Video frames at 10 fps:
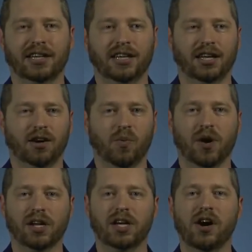You know, where
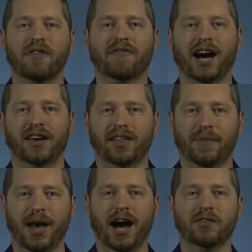do you go to find them?
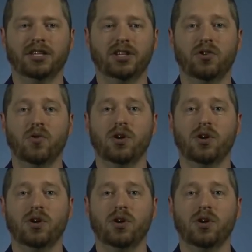How do you